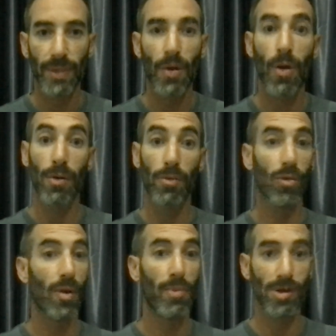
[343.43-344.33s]
going
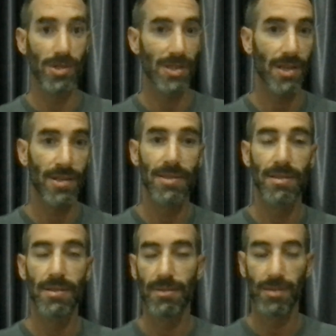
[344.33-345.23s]
through a
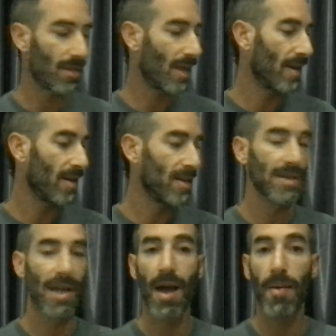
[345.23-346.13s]
process that
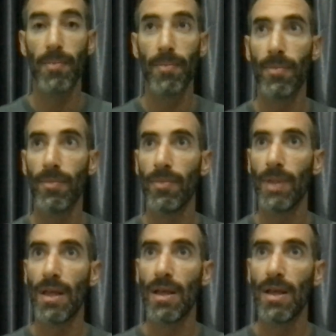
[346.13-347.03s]
is a
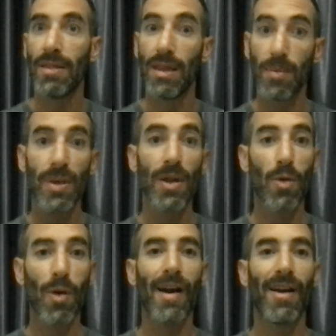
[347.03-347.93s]
deep
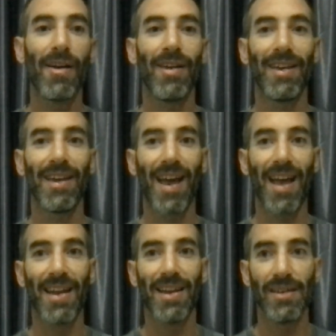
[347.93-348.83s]
inquiry
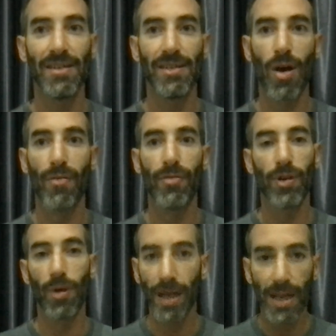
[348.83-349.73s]
and of
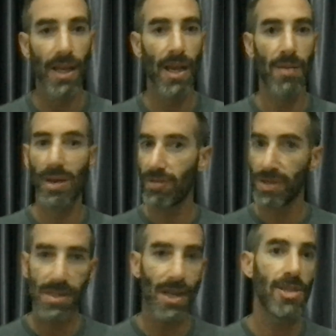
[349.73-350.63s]
your healing and
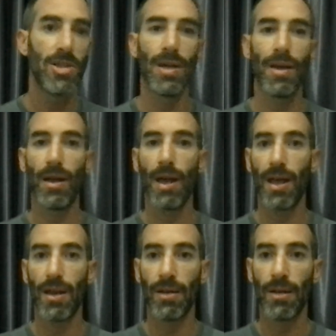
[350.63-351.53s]
manifestation
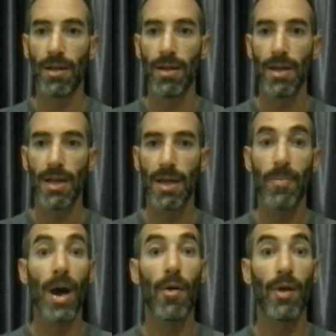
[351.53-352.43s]
and
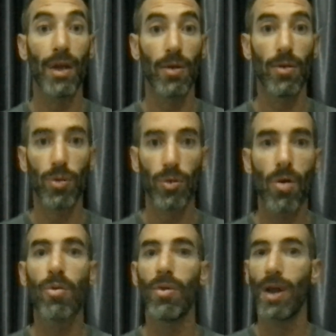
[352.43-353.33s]
empowering you to
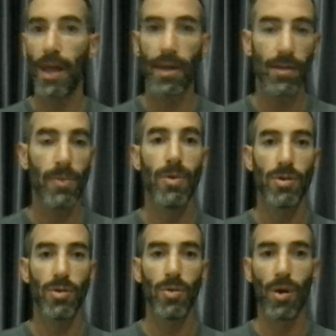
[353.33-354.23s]
co-create
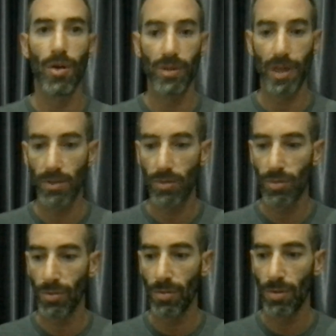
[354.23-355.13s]
what you want and
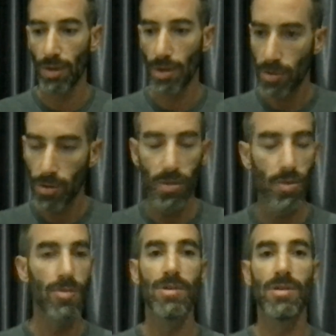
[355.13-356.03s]
to
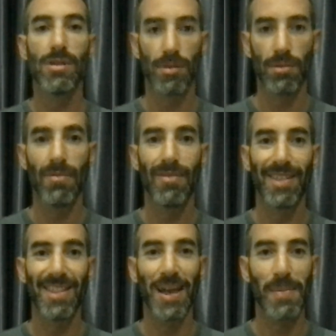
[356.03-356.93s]
use
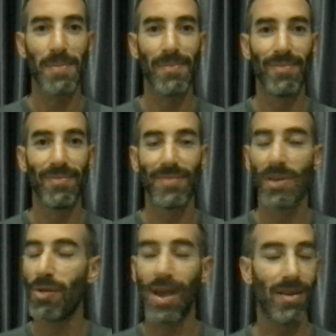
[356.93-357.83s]
the
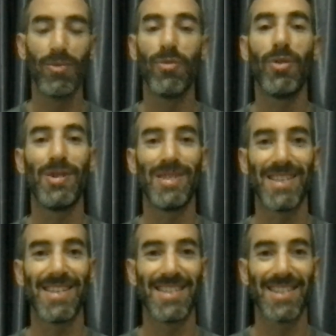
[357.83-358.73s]
creative
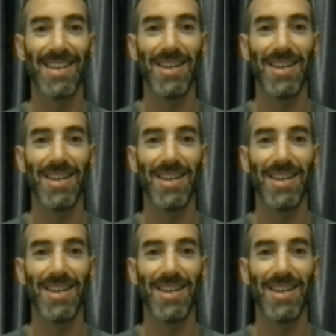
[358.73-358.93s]
forces